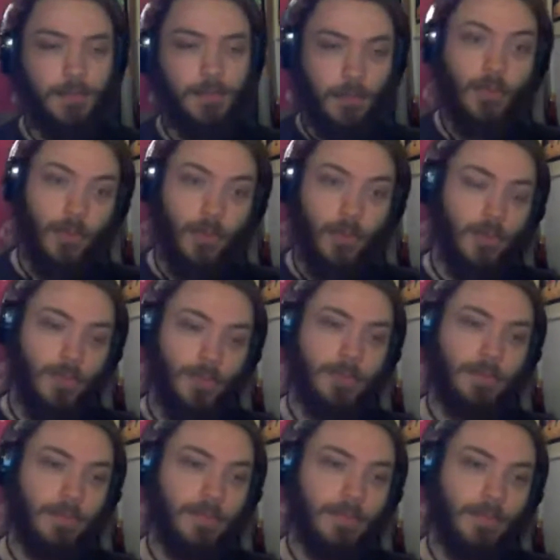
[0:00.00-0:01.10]
group
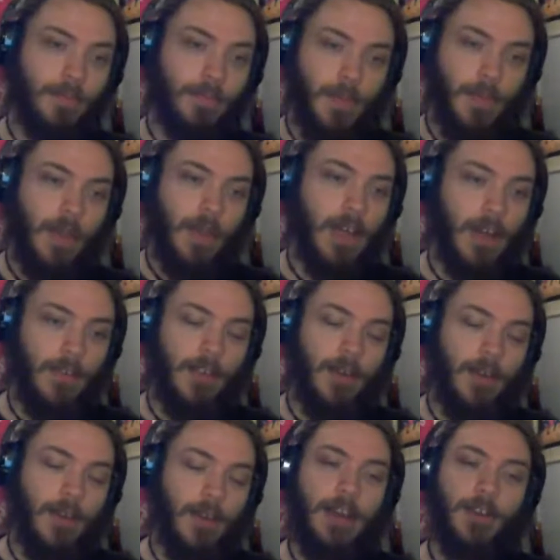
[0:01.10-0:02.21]
of
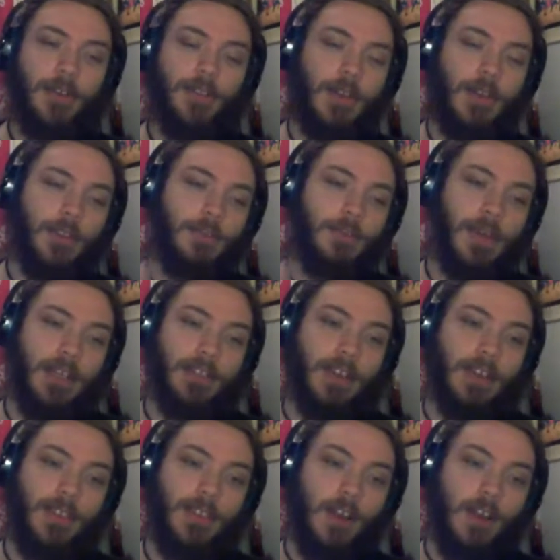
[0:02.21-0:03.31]
competitors, there is picked
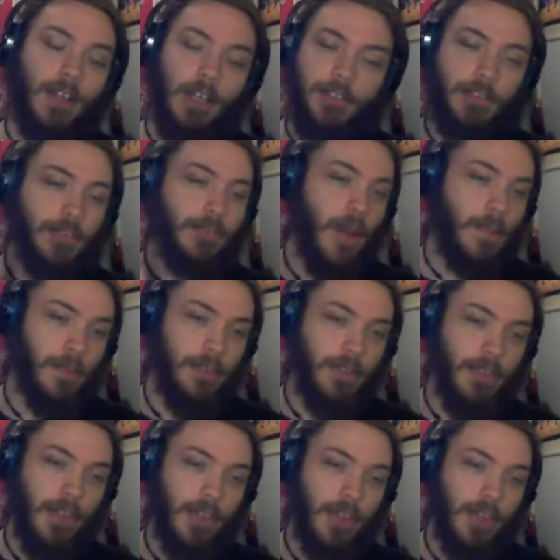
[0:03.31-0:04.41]
a country's
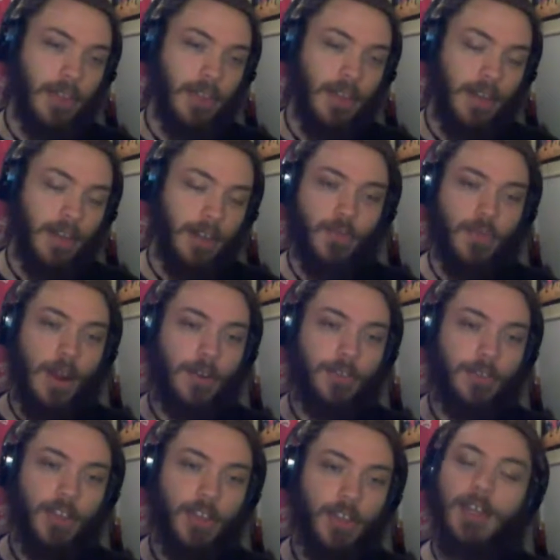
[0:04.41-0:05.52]
representative and 2
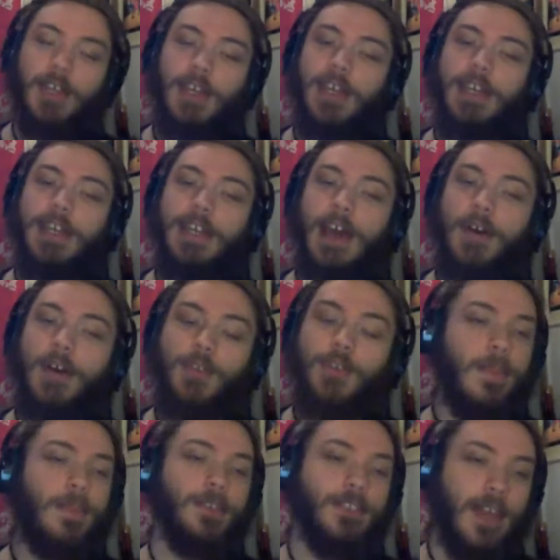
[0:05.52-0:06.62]
runners-up.
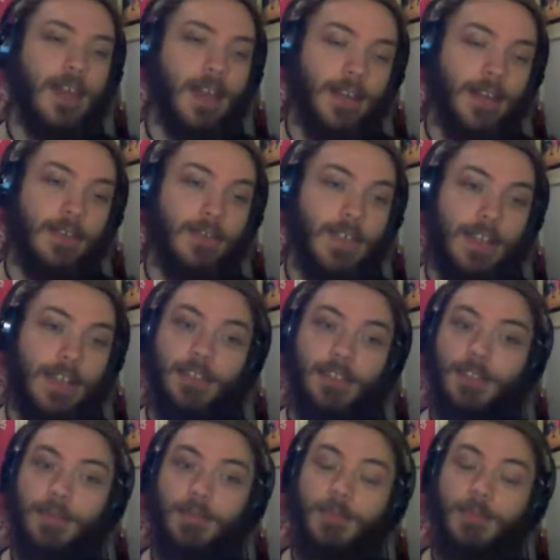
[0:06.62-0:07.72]
Now, the representative
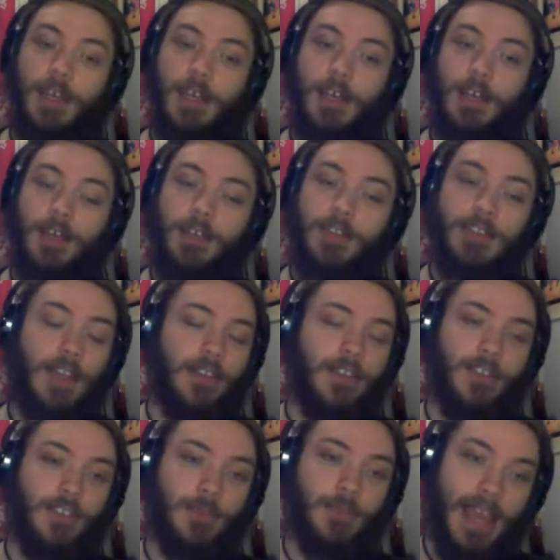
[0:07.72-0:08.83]
gets
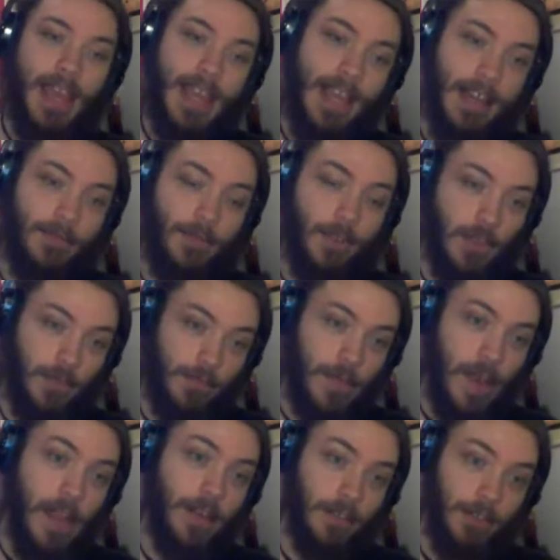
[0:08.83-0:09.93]
sent to Japan for
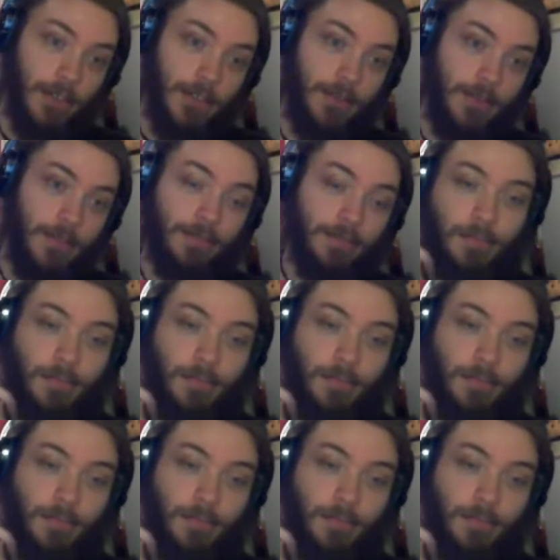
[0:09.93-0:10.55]
the finals,